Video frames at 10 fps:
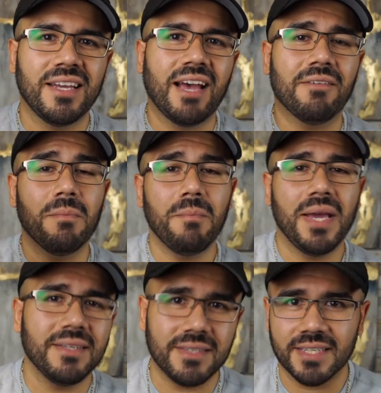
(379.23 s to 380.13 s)
Have an
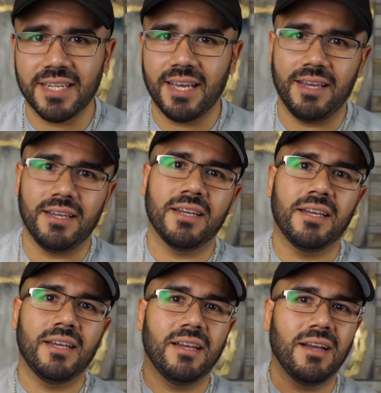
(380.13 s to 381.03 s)
amazing day.
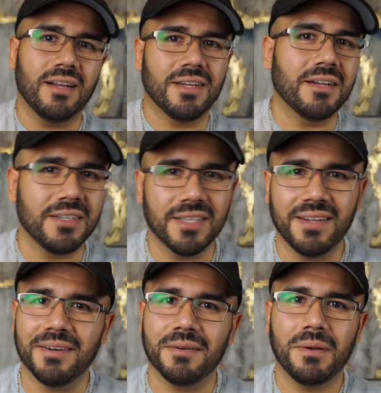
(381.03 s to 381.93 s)
I'll talk to you
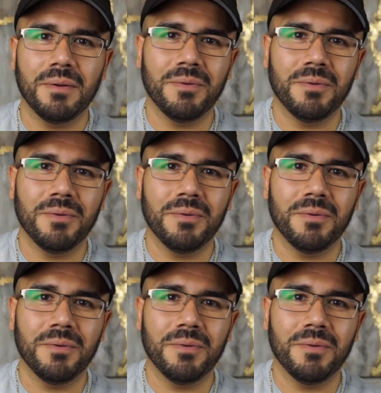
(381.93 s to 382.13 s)
later.